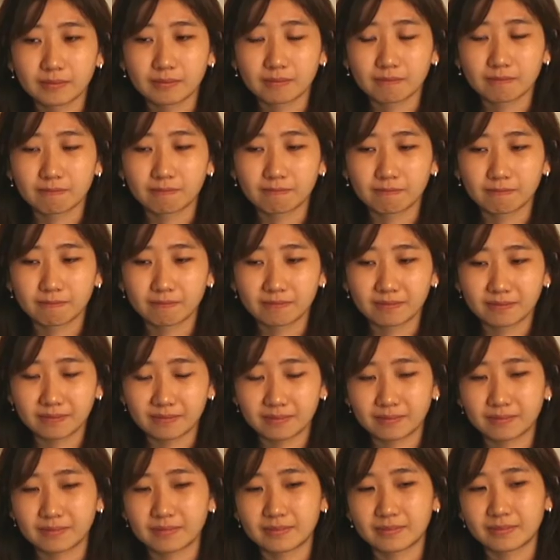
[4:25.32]

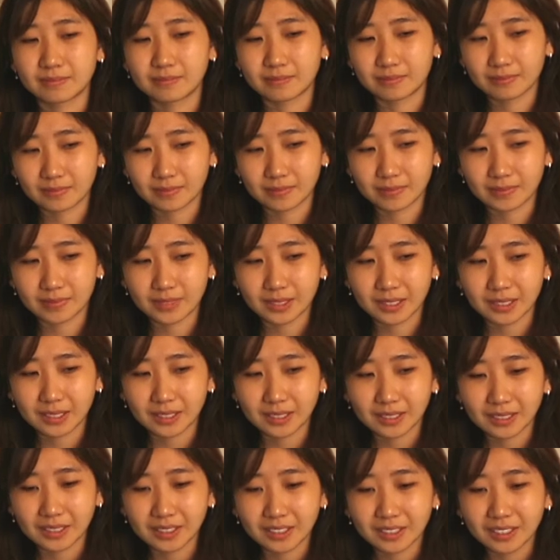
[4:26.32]

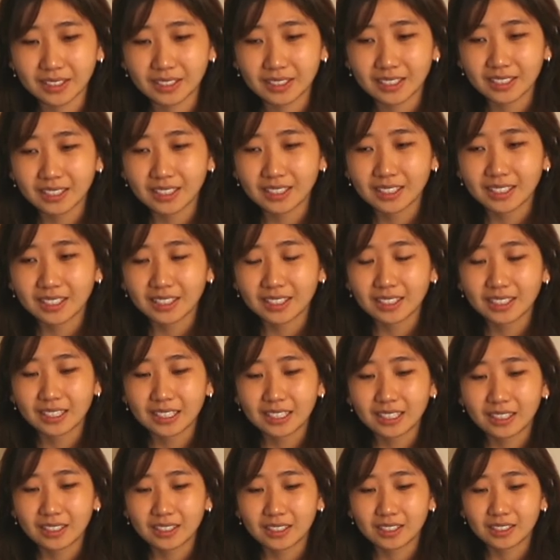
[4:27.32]

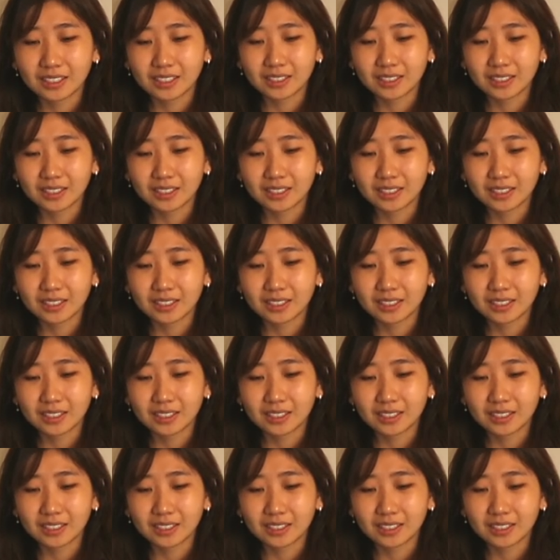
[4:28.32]
No one is speaking in this clip.